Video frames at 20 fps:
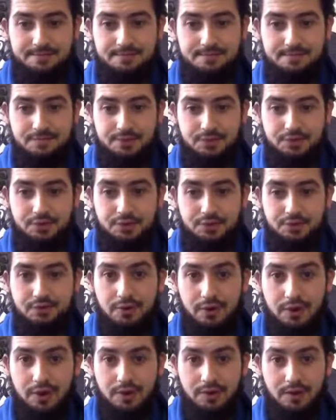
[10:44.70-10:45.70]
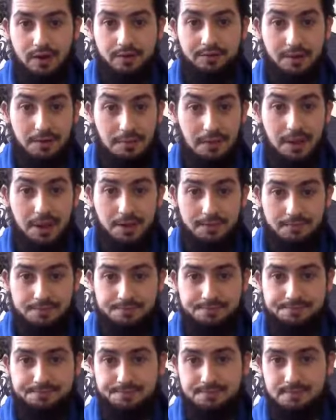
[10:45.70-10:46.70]
you do feel like you have iman.
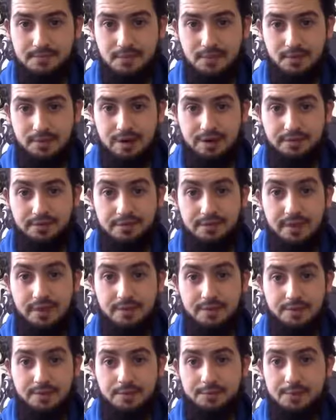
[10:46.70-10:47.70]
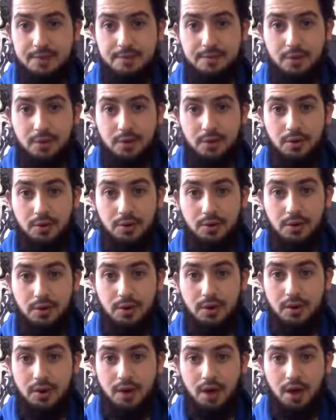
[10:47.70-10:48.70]
You're in an environment of people who
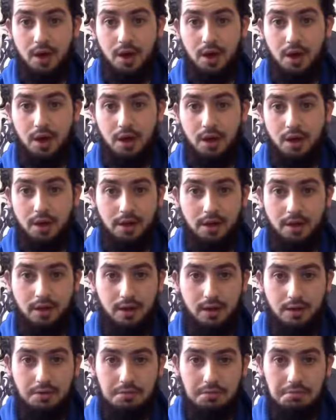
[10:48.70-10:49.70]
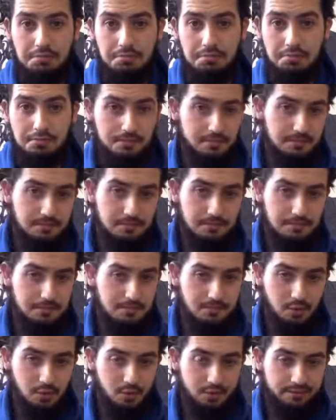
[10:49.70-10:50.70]
are
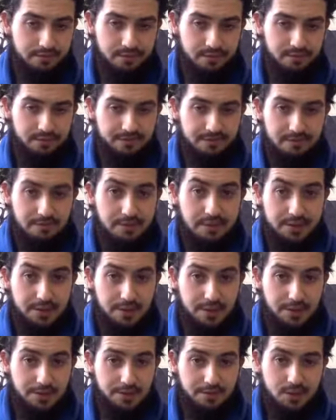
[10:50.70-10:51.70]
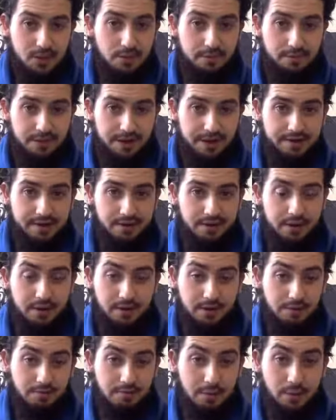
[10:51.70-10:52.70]
very familiar with conflict,
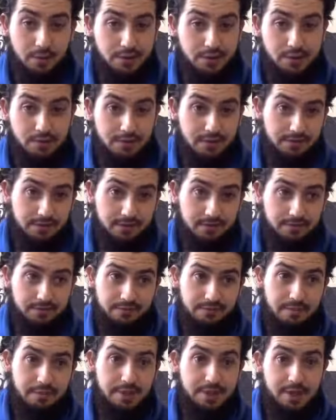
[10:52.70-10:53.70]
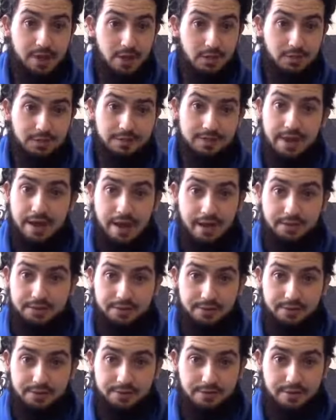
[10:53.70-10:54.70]
and most of them even familiar with death
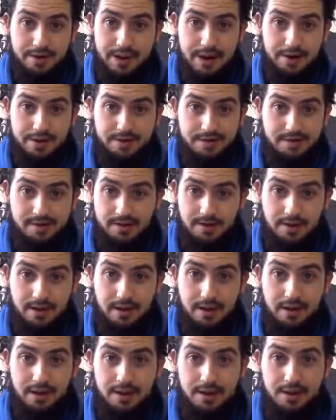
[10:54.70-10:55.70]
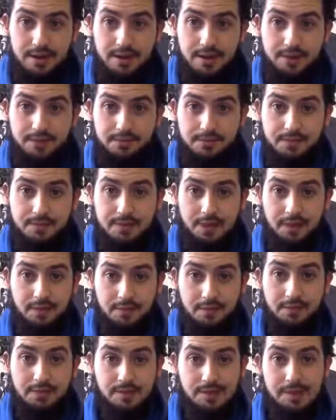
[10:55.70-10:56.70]
and the reality that
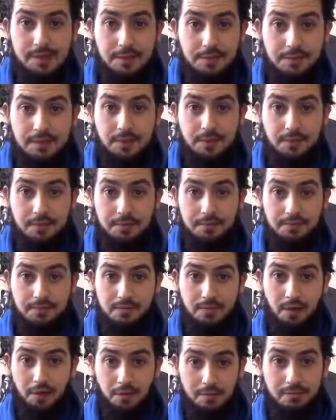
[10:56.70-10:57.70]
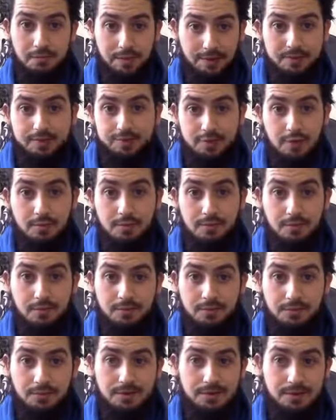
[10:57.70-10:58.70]
the Muslims are in big trouble.
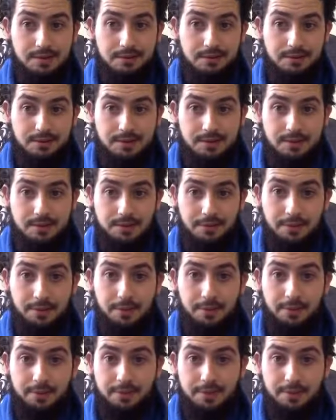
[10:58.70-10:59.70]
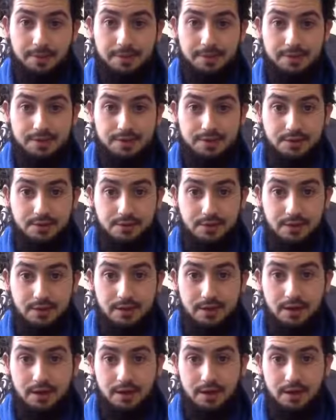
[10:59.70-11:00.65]
The Muslims at the moment are in a position where